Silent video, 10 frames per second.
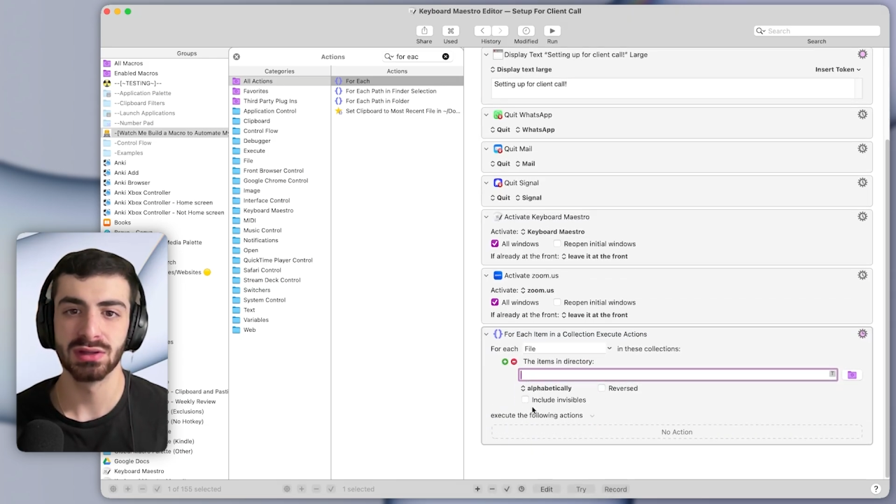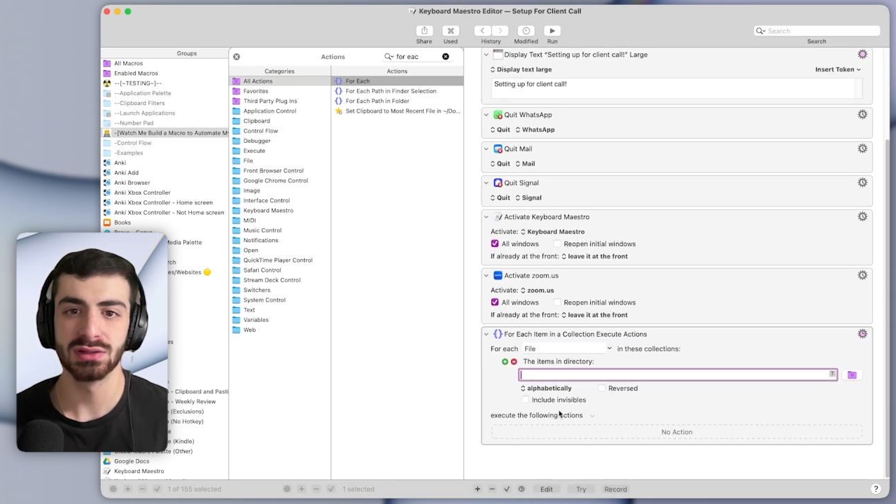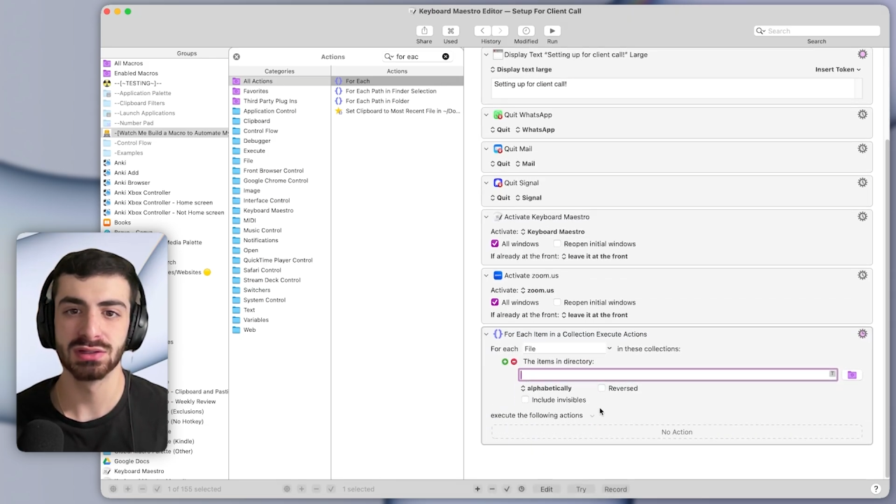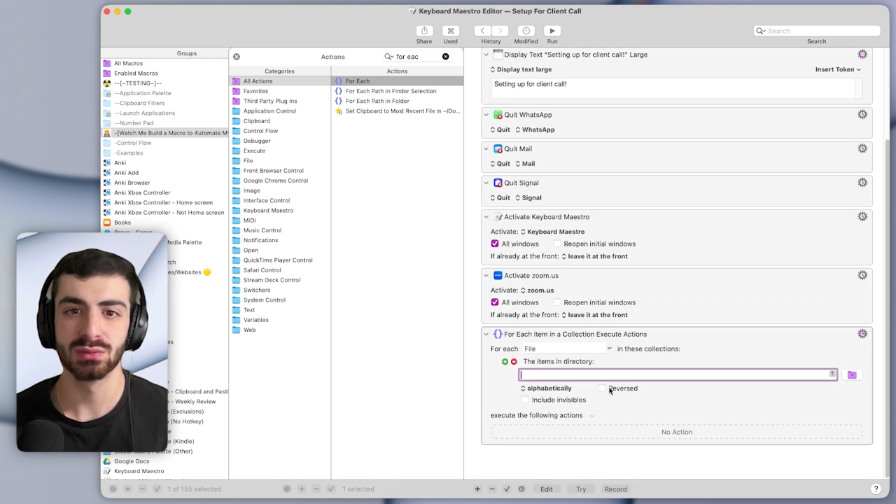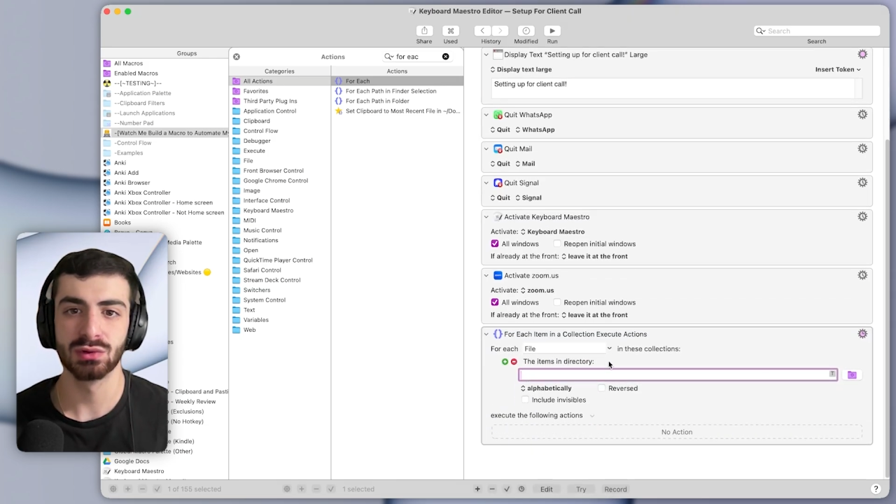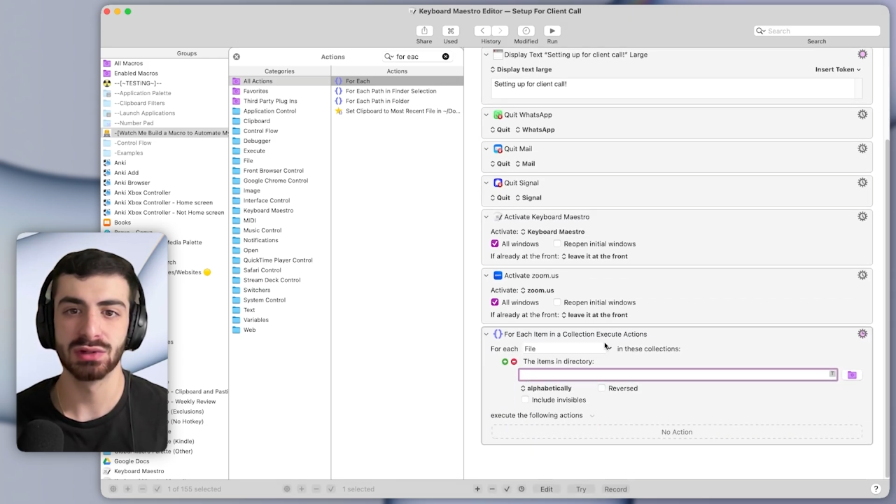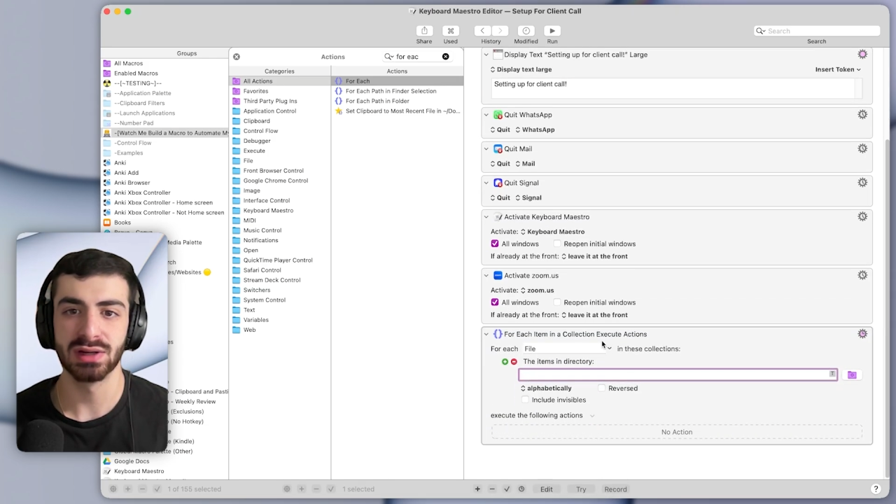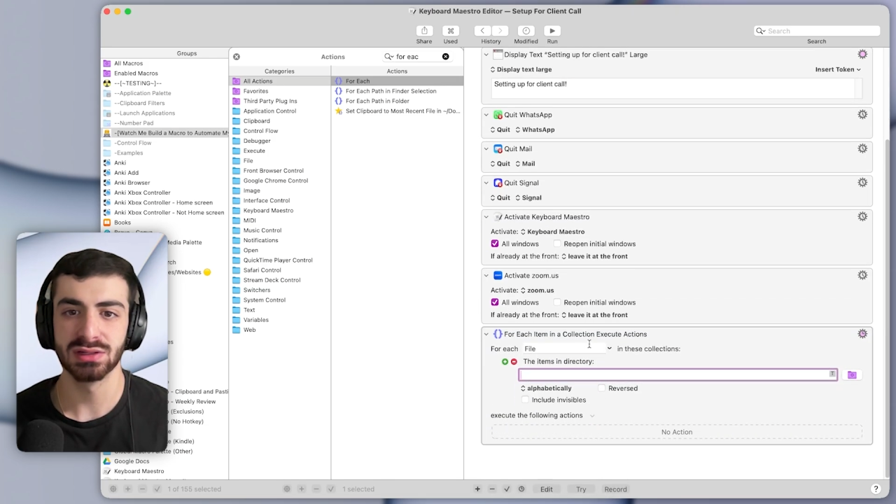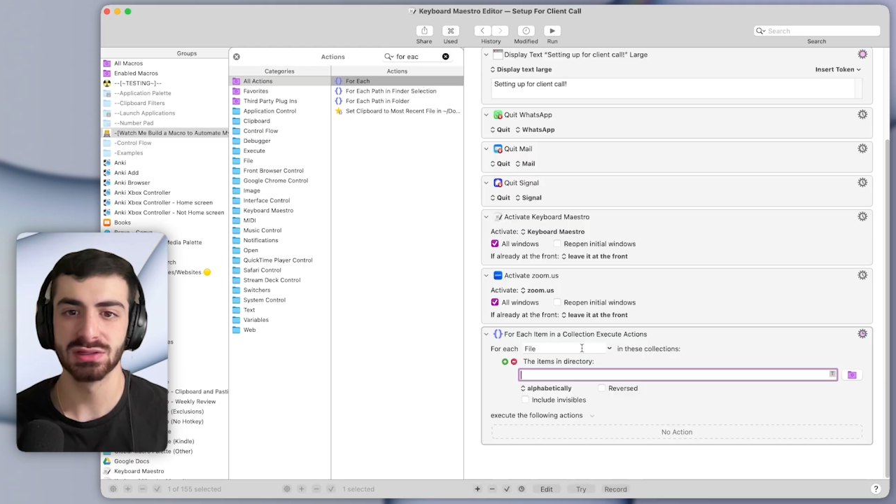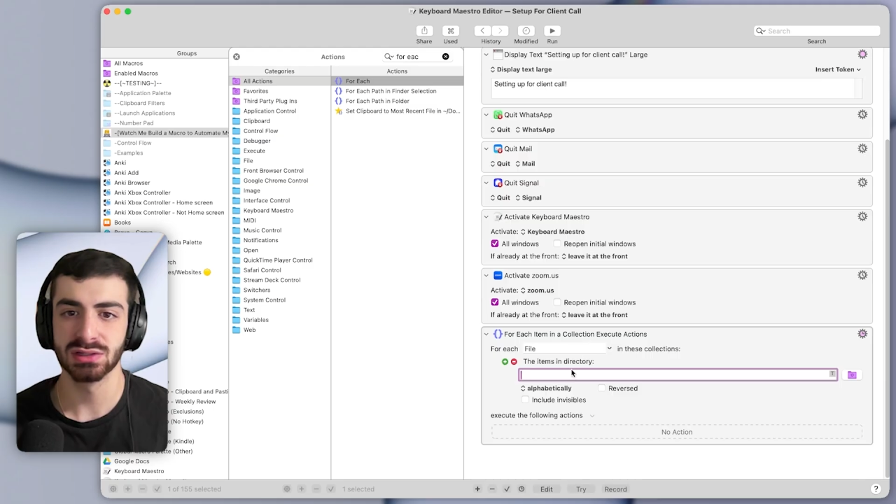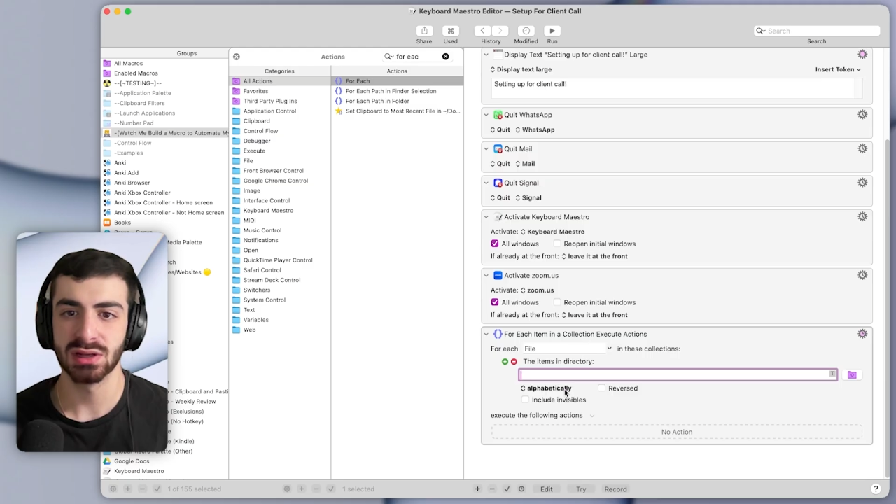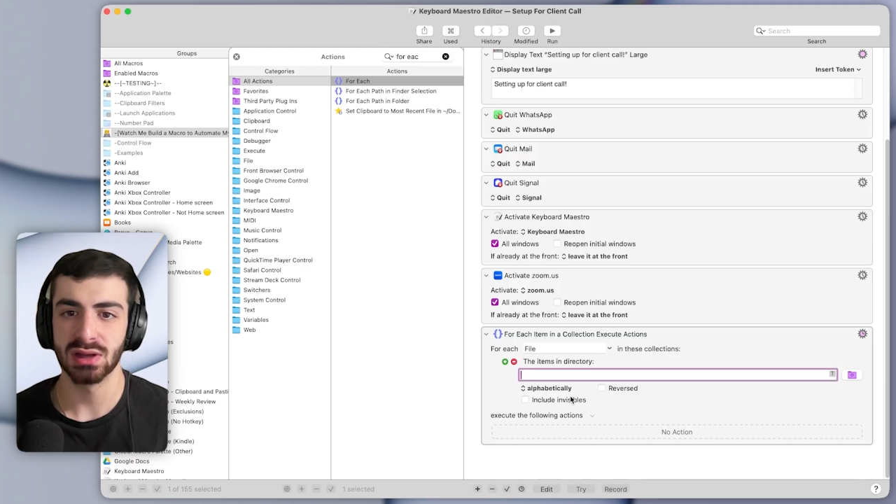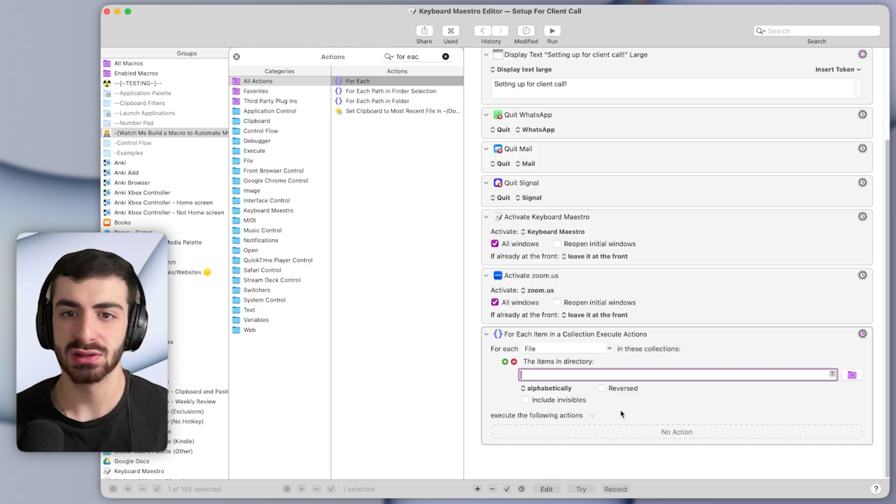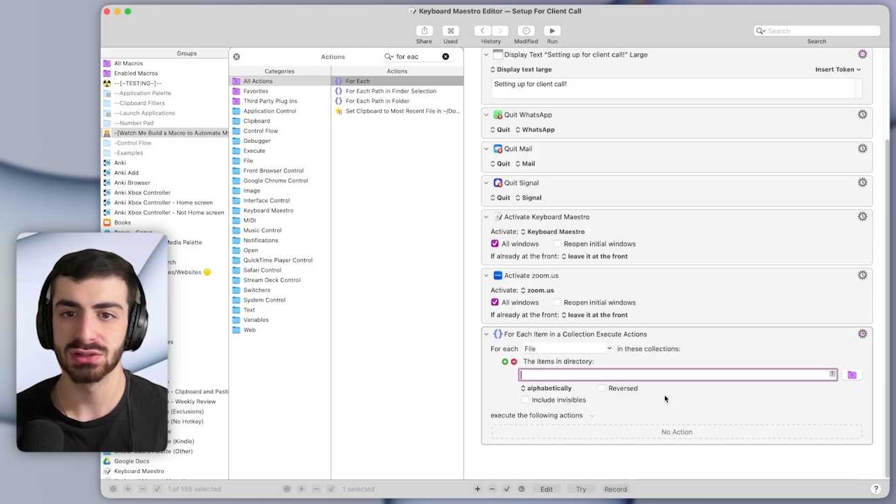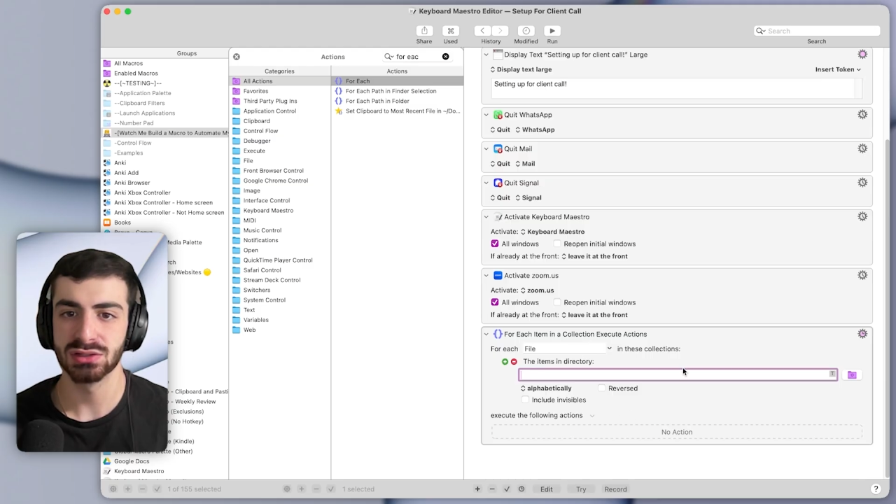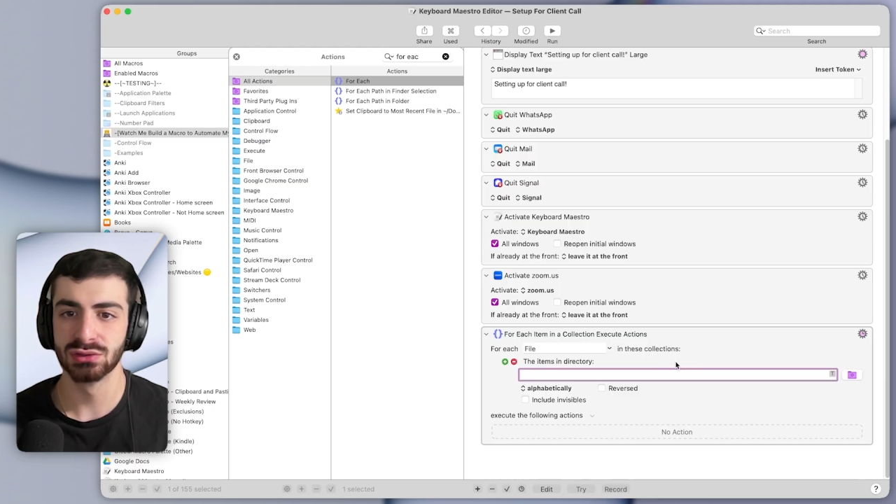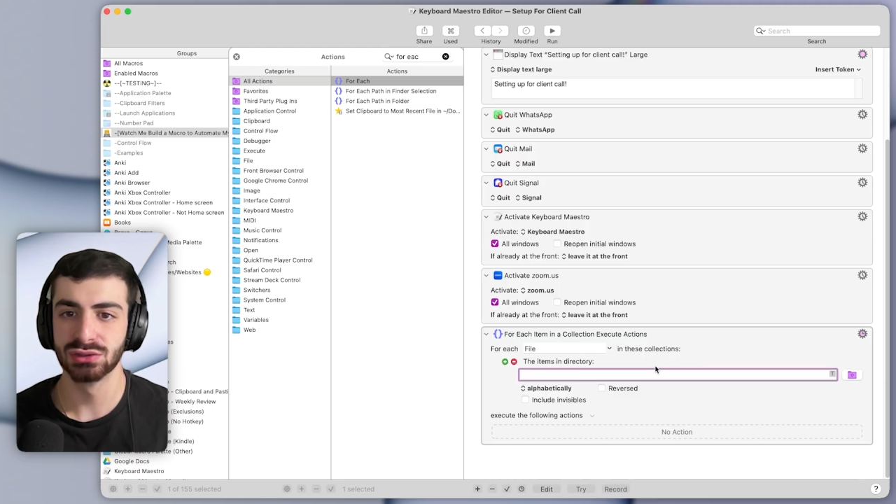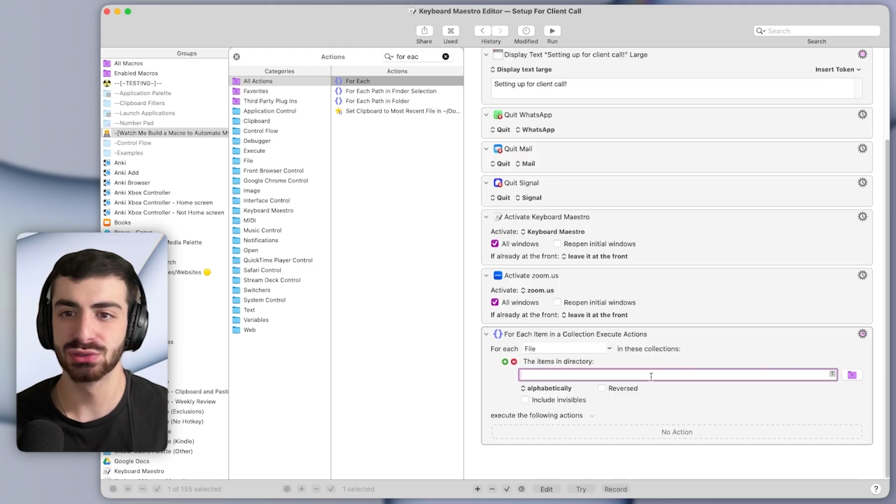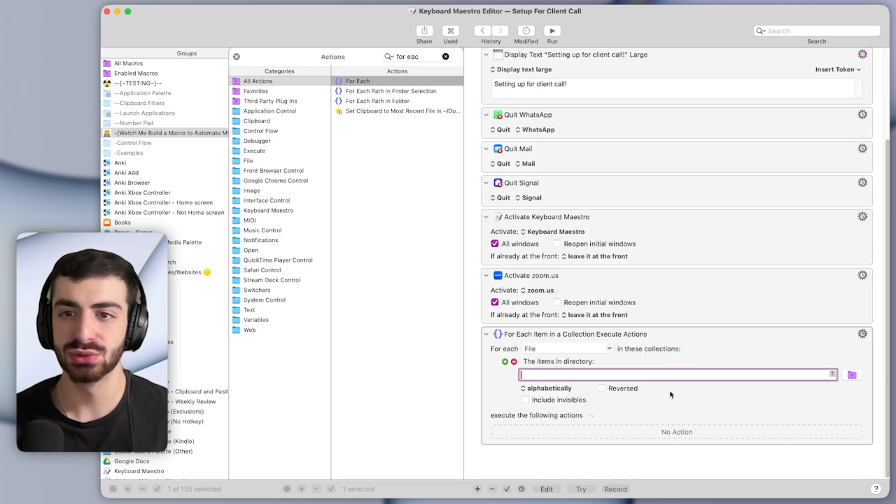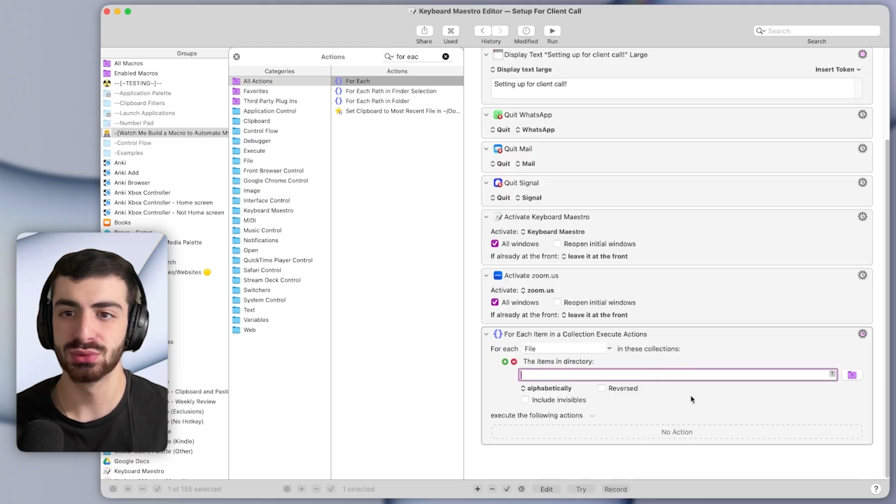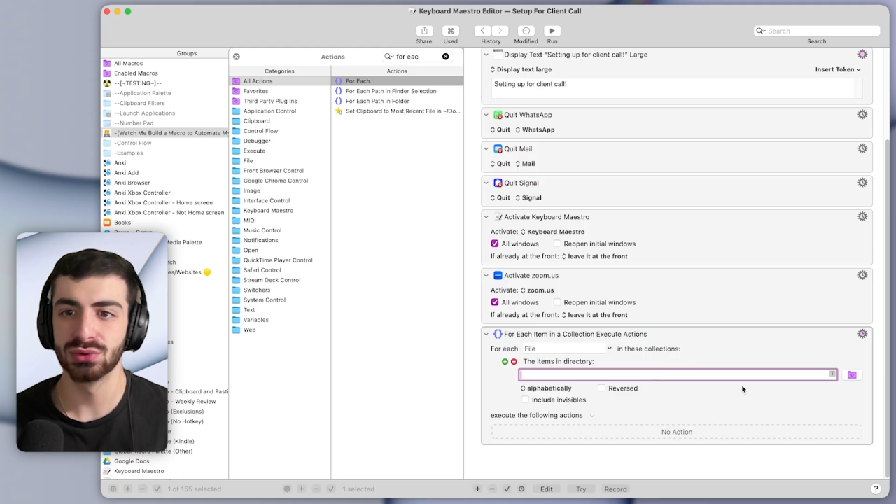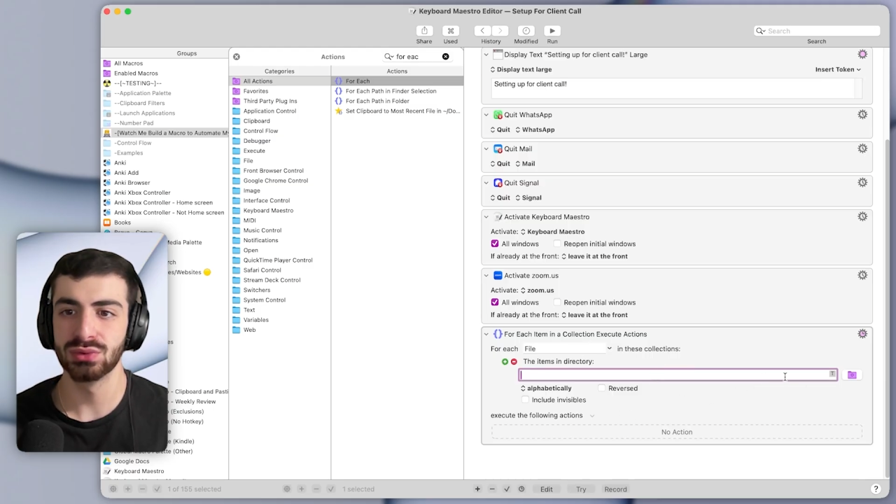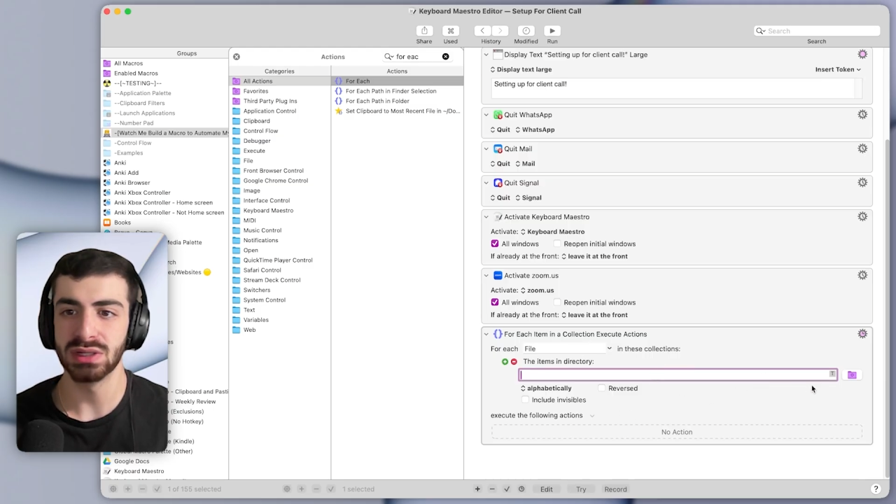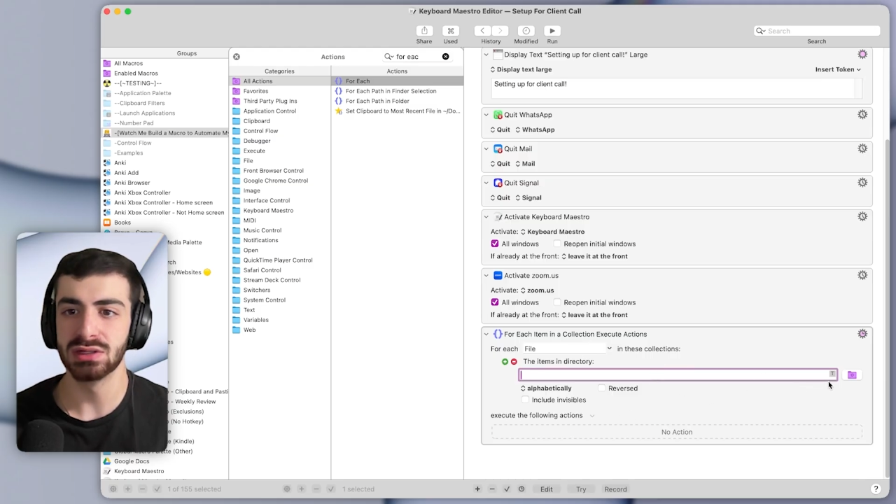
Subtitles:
is it will let us search through